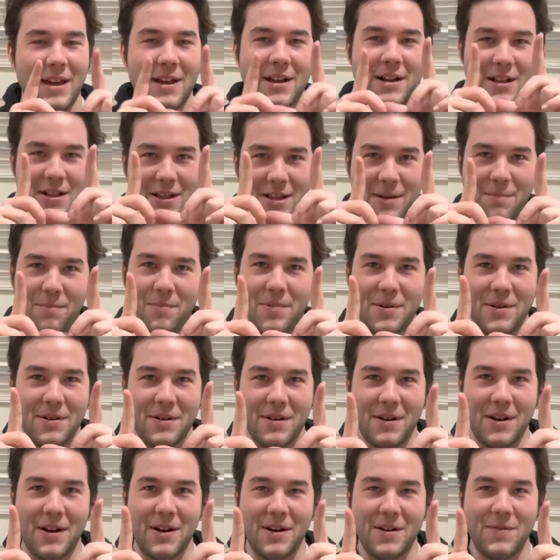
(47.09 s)
clip
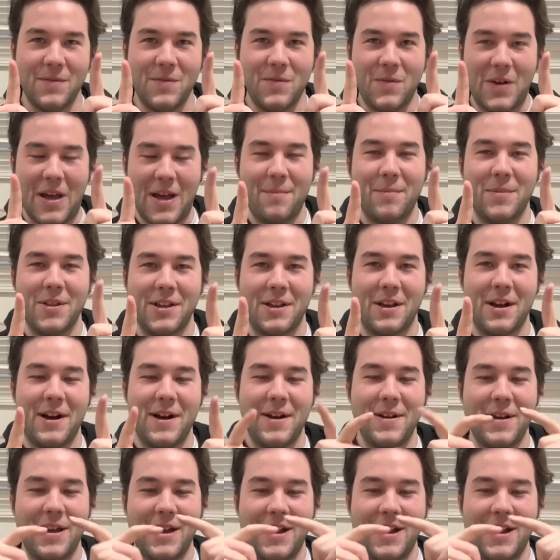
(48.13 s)
of Family Guy,